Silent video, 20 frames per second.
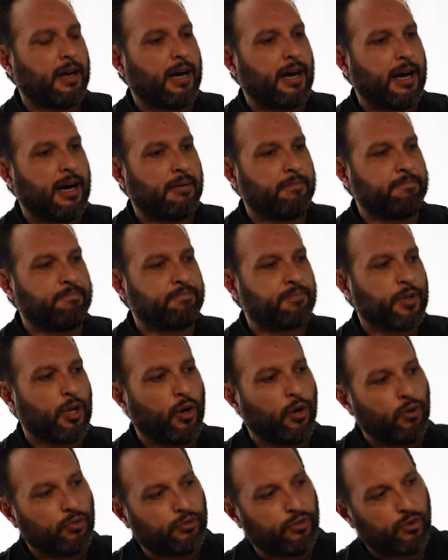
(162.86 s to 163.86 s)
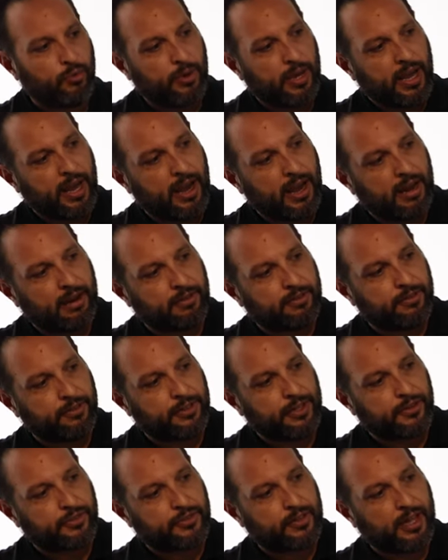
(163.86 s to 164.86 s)
Also, we
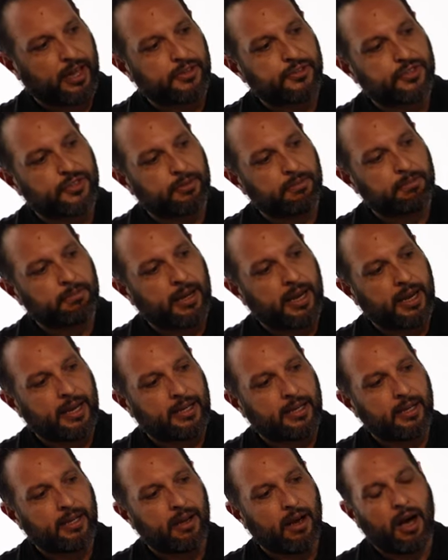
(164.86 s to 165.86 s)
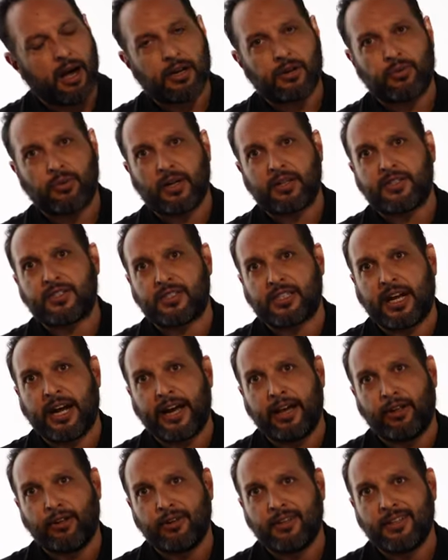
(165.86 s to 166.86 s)
have this custom-made hot rod
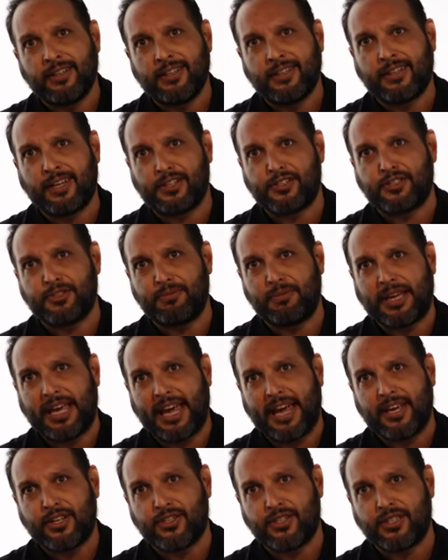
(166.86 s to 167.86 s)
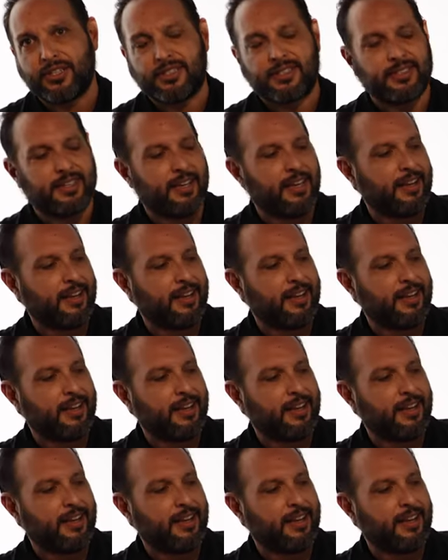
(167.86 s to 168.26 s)
style custom gauges